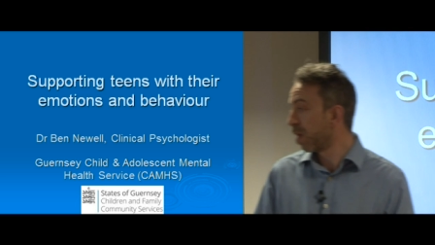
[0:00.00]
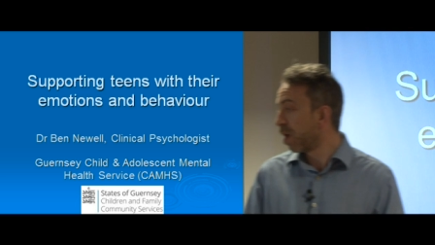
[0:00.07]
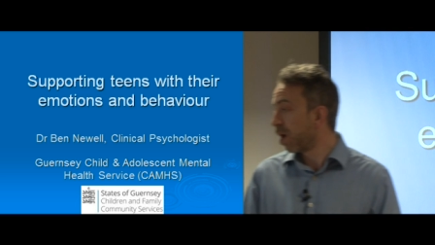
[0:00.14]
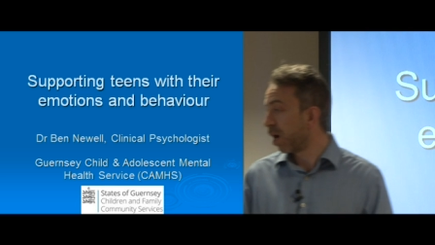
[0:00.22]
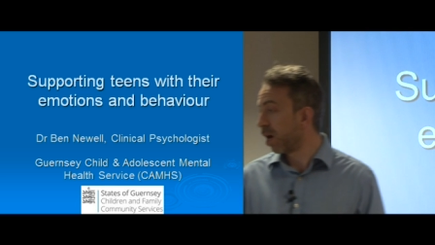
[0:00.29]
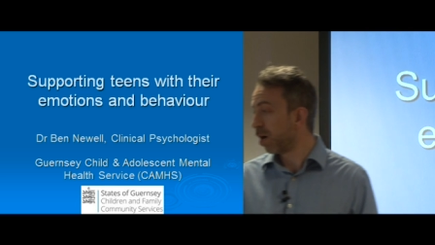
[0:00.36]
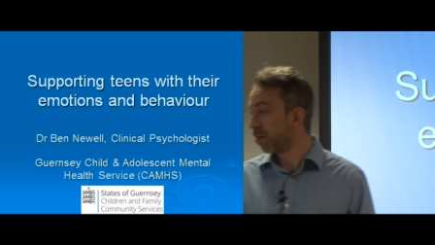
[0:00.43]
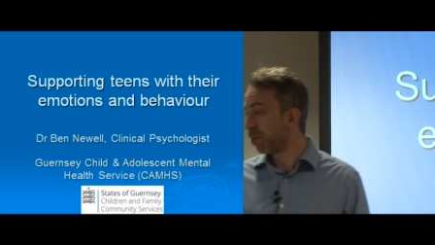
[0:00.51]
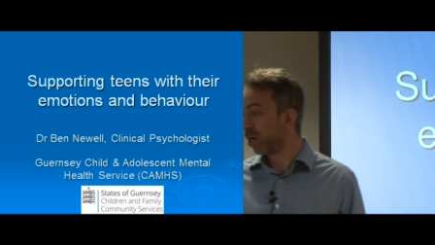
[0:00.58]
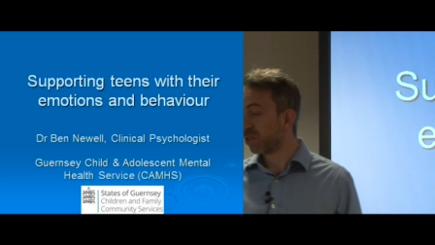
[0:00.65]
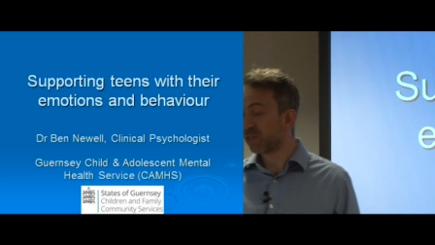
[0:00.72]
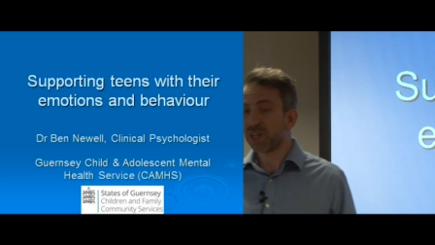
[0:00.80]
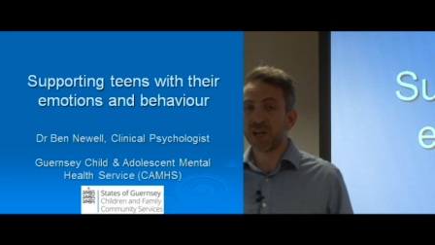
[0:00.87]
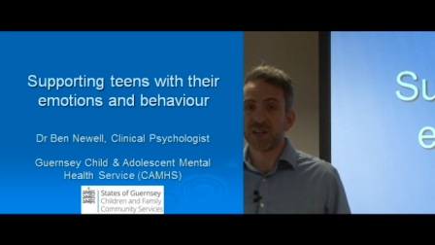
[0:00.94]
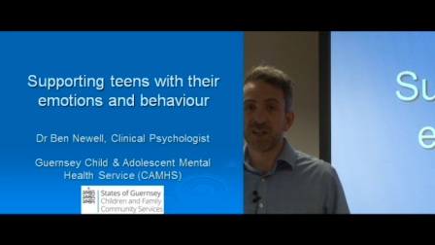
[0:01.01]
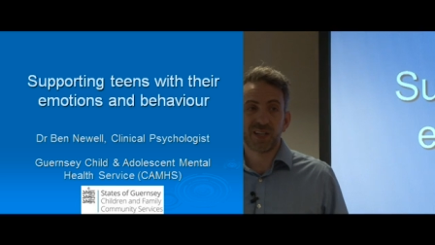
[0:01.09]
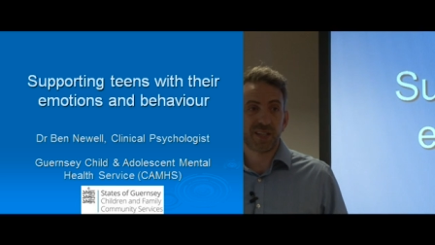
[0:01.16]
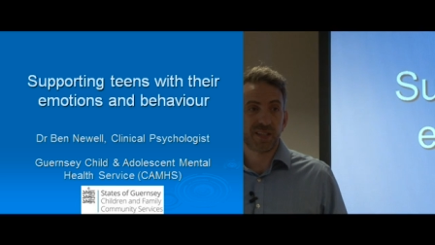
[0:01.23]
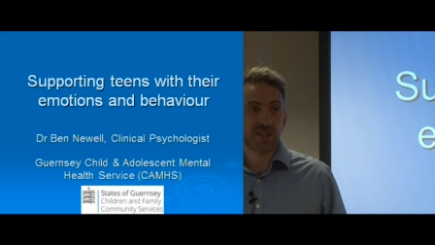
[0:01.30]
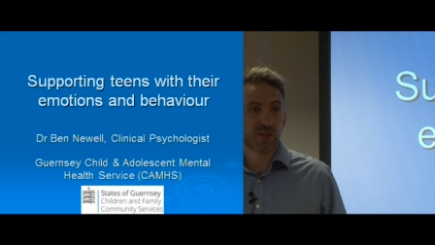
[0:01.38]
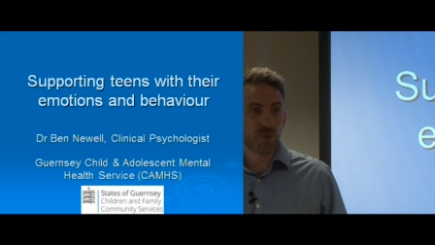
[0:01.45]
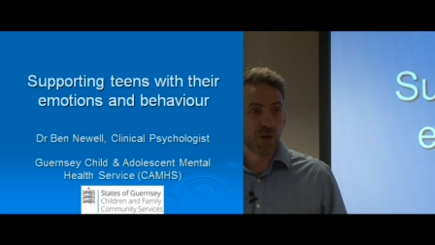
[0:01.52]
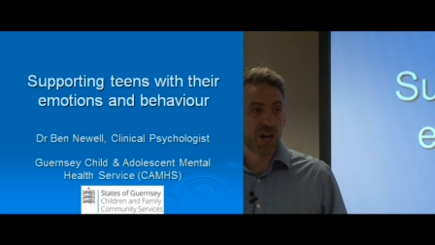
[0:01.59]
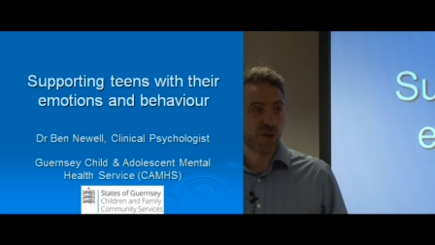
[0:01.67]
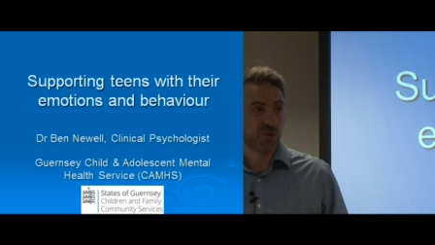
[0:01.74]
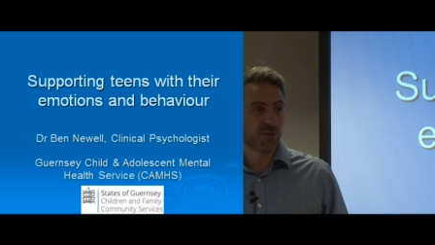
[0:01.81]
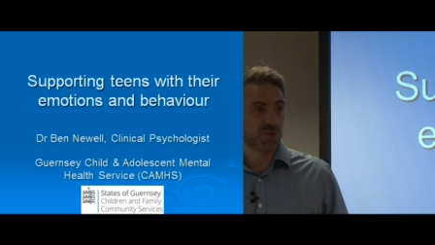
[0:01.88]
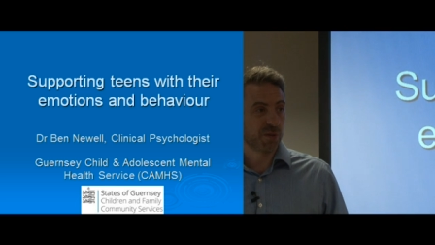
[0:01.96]
And certainly as
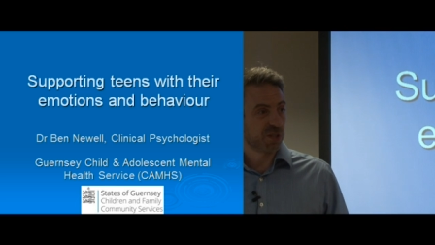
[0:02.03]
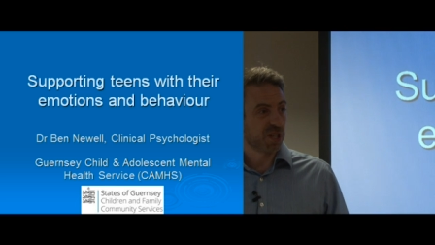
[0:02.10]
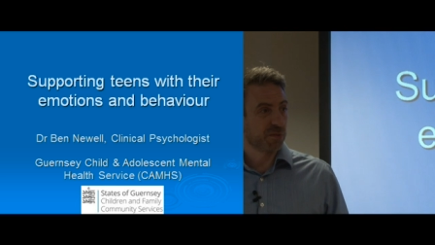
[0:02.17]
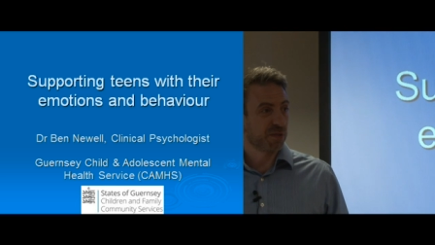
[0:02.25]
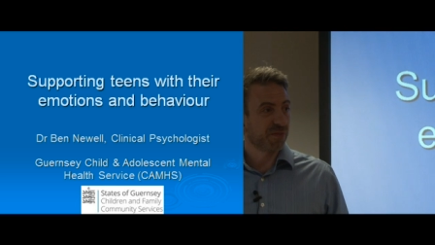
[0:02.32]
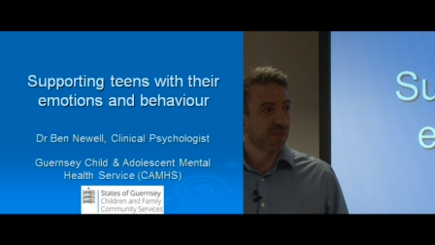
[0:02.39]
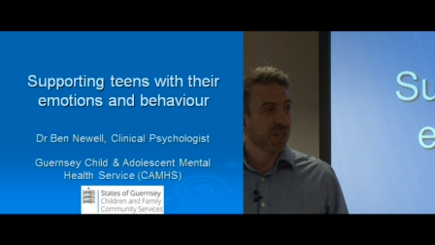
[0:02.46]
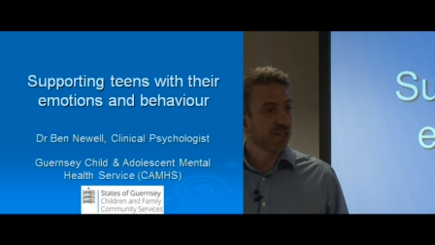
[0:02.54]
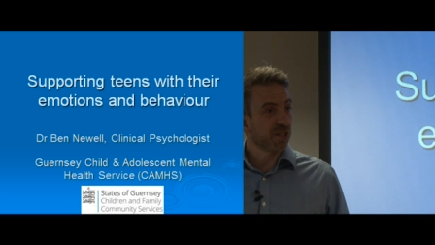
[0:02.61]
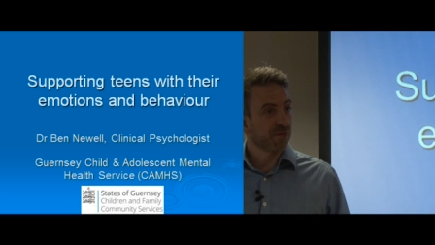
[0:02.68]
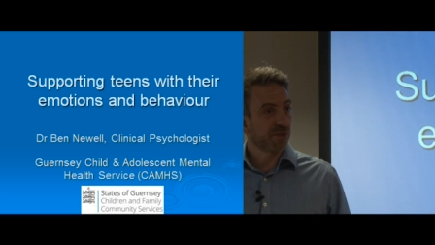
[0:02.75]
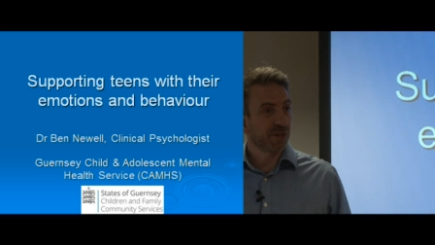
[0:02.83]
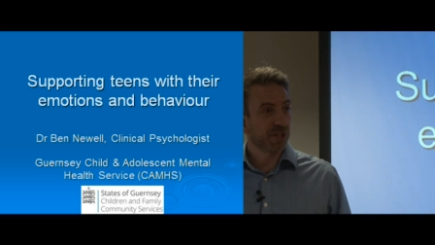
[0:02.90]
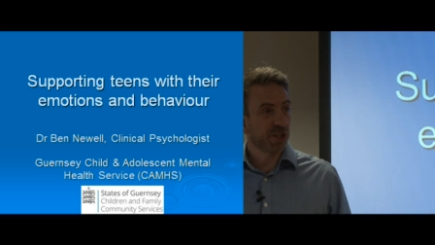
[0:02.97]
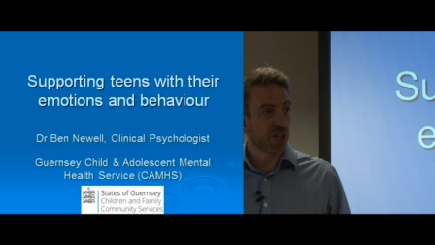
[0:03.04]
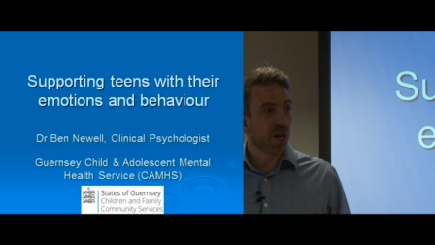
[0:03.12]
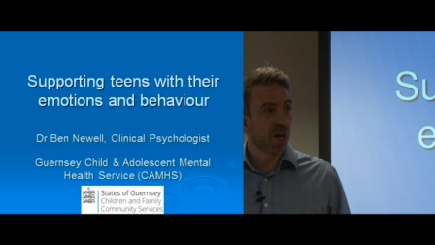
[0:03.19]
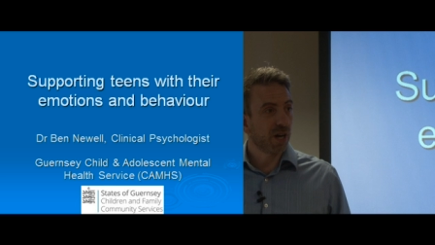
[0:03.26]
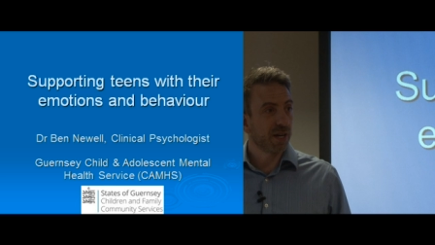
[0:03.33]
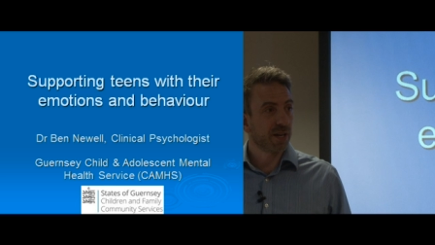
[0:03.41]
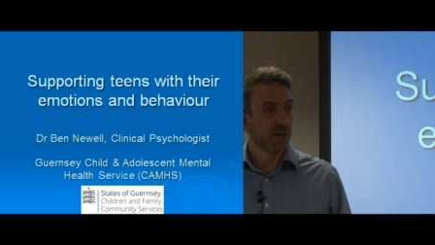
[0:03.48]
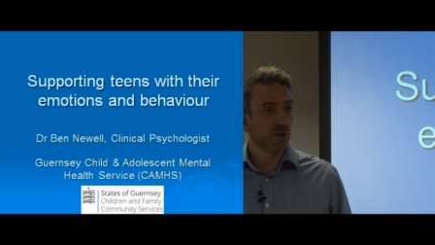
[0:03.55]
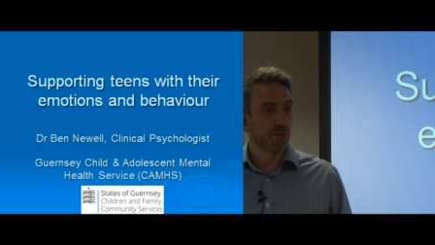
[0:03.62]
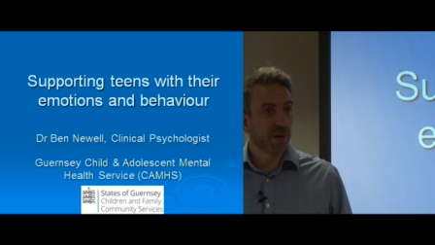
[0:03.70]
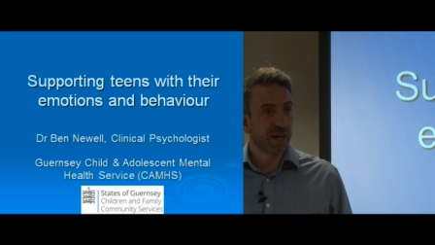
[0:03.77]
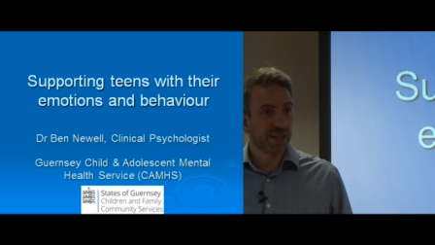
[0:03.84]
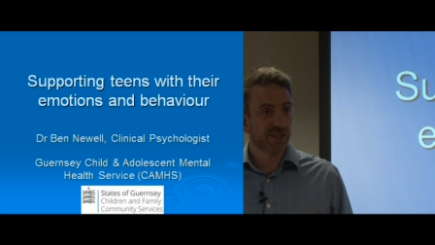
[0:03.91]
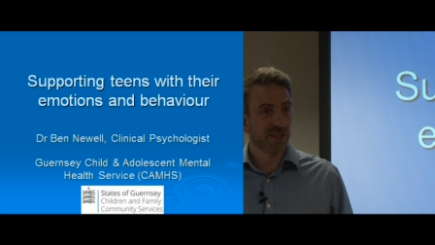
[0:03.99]
well, sometimes if they're just very shy or
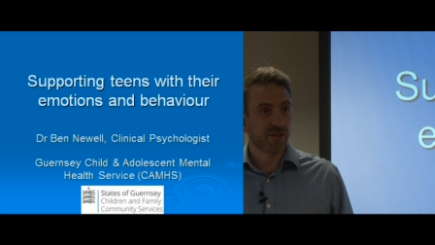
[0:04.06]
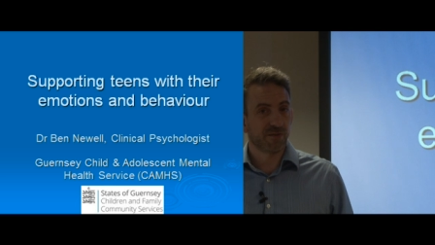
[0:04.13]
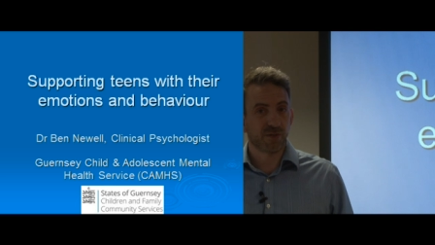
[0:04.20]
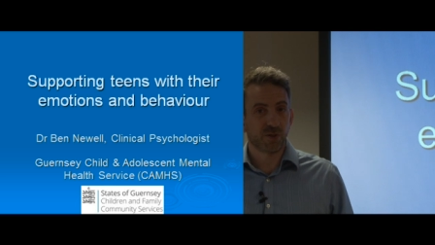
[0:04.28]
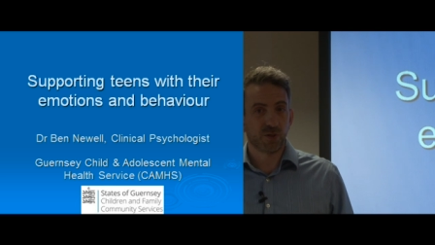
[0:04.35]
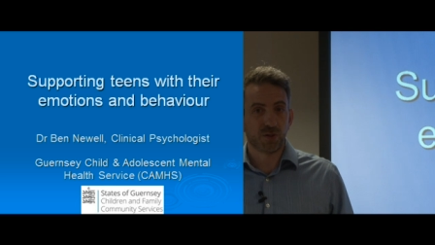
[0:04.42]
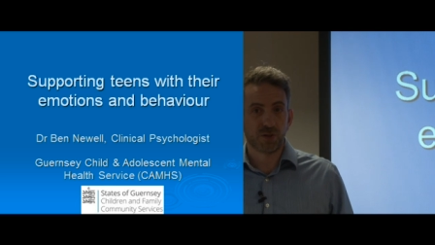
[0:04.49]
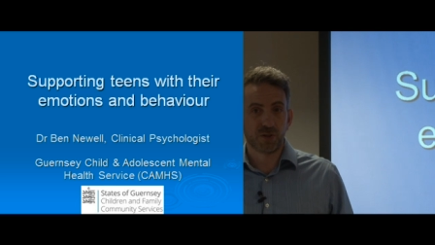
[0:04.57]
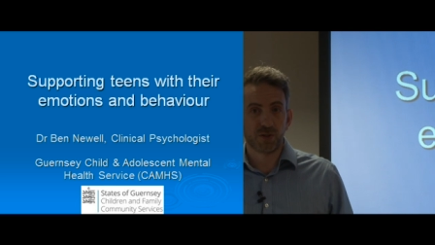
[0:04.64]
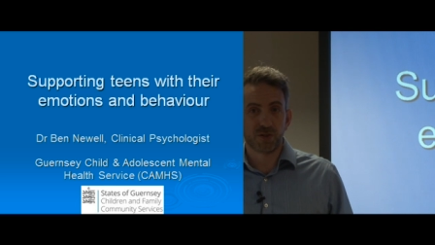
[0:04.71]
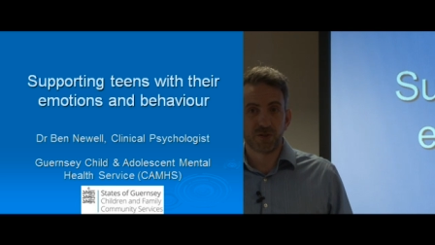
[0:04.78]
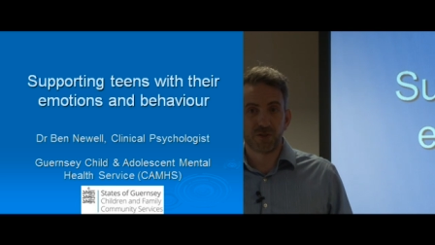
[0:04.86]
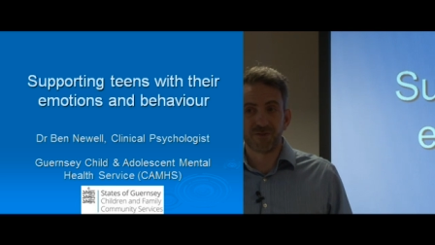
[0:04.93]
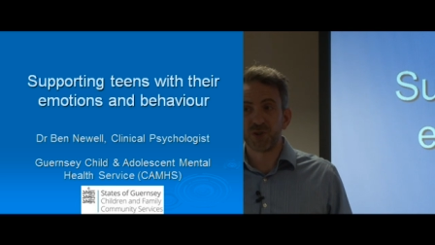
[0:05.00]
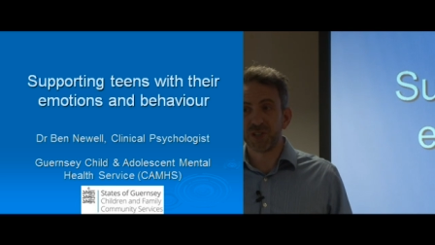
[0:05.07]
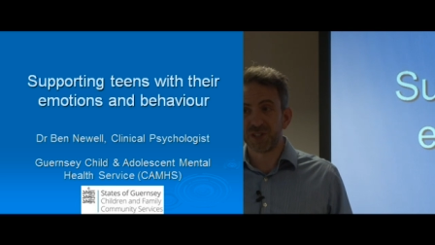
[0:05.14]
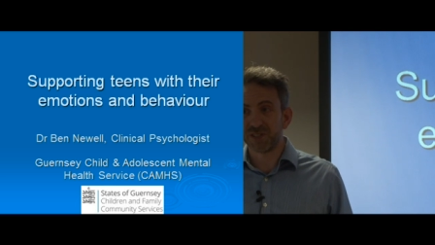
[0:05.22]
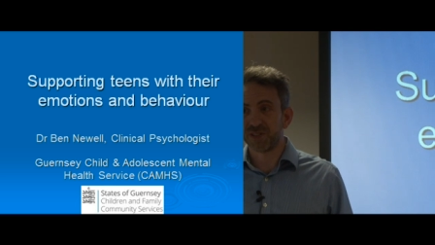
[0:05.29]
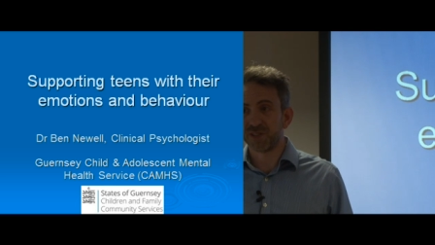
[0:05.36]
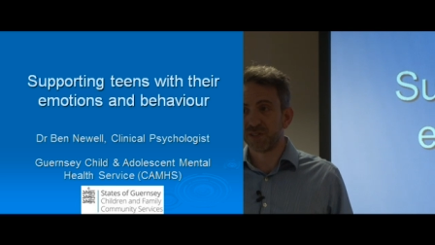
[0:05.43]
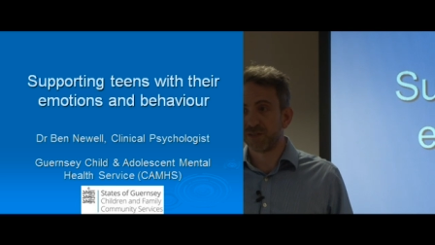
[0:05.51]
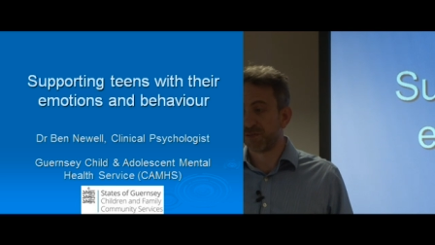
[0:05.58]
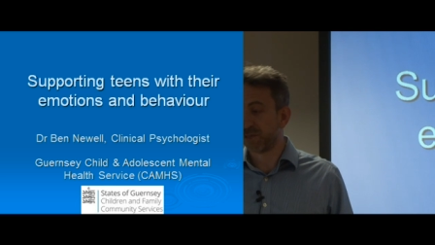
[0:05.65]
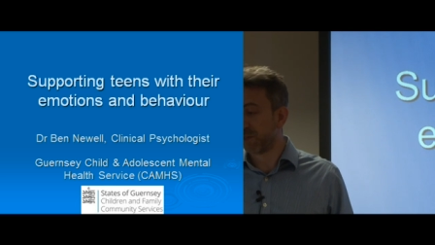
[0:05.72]
passive or avoidant of